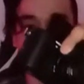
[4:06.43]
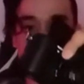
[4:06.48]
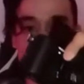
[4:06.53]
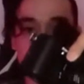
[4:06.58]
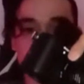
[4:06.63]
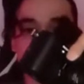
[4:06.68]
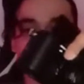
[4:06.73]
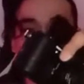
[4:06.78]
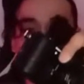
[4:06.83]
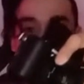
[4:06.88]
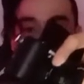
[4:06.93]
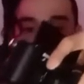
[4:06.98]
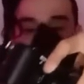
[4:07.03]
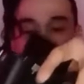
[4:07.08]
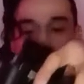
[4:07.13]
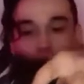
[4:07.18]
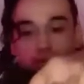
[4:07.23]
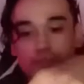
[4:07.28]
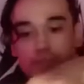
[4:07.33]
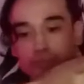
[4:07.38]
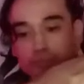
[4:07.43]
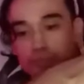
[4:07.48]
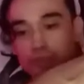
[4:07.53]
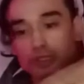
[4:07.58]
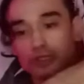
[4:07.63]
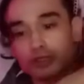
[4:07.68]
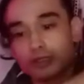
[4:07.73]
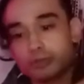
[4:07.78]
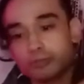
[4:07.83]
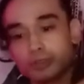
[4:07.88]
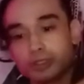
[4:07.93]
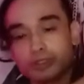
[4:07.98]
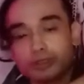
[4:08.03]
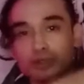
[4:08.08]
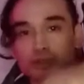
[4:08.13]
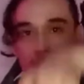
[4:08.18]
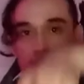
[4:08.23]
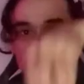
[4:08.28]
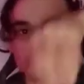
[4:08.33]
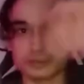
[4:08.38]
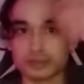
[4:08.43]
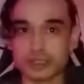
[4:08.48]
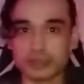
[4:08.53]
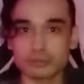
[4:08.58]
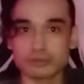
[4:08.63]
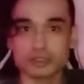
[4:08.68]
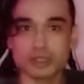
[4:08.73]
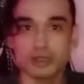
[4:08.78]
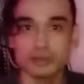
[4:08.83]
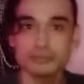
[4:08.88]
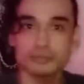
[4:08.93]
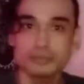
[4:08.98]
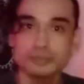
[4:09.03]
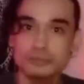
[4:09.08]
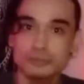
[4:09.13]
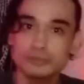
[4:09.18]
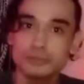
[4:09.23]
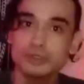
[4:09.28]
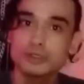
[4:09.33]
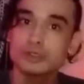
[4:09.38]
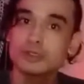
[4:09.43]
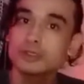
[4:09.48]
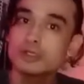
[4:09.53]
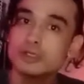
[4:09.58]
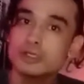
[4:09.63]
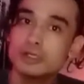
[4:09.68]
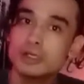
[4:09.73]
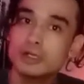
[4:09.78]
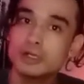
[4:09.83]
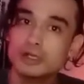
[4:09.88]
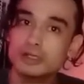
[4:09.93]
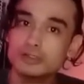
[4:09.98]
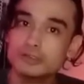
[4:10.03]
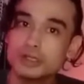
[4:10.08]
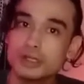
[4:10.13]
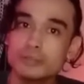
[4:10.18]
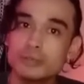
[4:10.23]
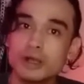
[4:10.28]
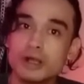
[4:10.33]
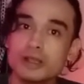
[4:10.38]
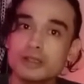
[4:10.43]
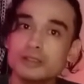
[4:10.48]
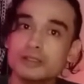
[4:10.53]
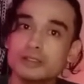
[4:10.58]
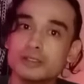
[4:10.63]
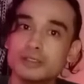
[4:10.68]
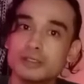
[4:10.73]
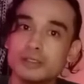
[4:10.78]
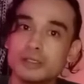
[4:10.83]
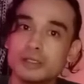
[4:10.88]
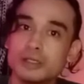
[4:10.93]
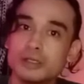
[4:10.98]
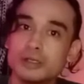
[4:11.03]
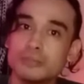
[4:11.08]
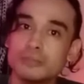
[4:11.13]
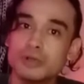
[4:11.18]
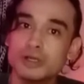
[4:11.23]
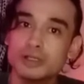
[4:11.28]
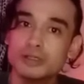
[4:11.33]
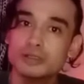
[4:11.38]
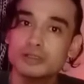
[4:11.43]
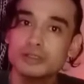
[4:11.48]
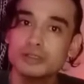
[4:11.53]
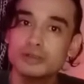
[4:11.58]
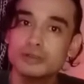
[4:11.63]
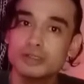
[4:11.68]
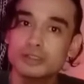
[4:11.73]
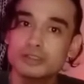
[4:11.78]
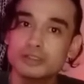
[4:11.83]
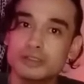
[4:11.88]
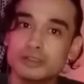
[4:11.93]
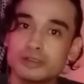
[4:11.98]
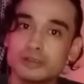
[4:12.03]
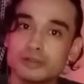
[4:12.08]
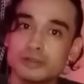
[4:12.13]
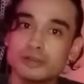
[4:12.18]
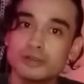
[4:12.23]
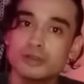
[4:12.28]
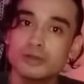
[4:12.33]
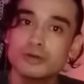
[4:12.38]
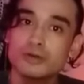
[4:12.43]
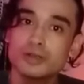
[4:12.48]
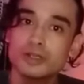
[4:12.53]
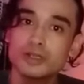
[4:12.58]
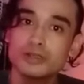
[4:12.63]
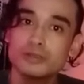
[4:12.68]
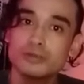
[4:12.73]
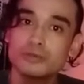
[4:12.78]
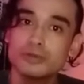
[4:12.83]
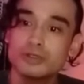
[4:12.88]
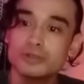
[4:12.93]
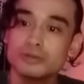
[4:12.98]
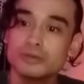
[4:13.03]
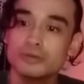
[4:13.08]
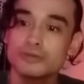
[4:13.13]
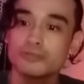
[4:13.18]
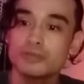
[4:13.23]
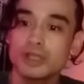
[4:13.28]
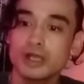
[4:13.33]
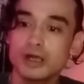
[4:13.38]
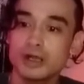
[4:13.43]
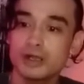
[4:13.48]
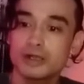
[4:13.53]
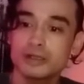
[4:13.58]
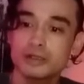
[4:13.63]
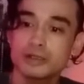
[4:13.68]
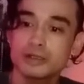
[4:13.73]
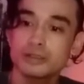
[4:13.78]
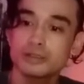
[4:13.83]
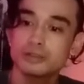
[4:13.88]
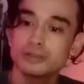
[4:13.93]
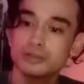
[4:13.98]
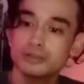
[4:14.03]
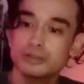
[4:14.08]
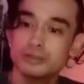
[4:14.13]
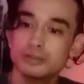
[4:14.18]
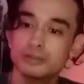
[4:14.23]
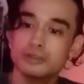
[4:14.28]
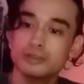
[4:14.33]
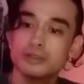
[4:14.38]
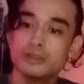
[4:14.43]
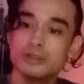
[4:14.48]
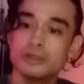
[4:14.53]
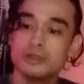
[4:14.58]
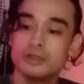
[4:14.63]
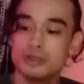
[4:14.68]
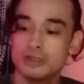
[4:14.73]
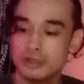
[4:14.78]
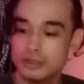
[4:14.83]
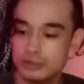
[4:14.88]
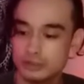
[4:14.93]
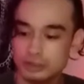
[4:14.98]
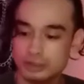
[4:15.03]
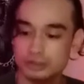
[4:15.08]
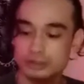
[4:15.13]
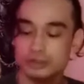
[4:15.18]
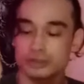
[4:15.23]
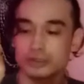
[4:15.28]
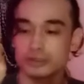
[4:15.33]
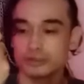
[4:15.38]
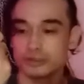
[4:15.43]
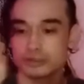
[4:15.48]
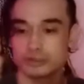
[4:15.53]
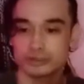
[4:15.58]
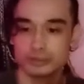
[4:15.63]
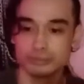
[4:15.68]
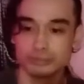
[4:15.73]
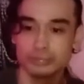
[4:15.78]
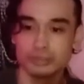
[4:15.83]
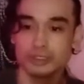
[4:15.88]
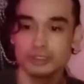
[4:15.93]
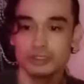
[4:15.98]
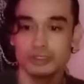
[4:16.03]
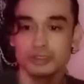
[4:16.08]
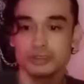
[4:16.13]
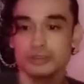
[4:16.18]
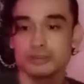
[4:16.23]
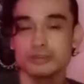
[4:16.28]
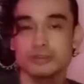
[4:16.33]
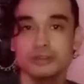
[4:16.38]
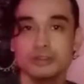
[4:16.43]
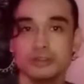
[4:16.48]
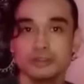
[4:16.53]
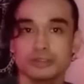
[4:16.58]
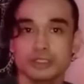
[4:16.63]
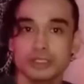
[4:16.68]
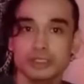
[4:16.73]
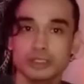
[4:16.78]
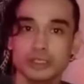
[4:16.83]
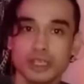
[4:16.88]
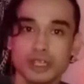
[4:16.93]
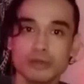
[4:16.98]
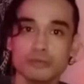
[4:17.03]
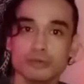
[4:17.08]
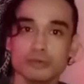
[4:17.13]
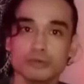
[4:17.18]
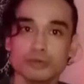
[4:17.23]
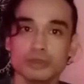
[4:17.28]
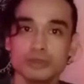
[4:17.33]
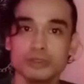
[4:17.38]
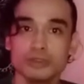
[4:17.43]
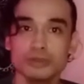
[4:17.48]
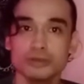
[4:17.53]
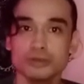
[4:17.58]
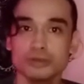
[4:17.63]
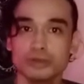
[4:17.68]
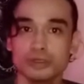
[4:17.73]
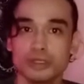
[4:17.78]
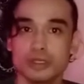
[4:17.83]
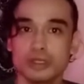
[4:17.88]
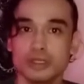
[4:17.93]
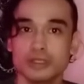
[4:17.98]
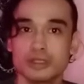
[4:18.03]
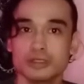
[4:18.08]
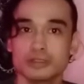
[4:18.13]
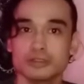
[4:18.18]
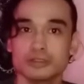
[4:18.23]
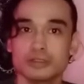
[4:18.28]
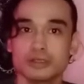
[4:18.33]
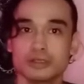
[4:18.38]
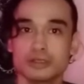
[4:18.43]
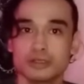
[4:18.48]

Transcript: tabletop, you know what I mean? Tabletop tripod. But, you know, let's say you're going out, you want to do a vlog, then you can just simply, you know, take a camera with you, and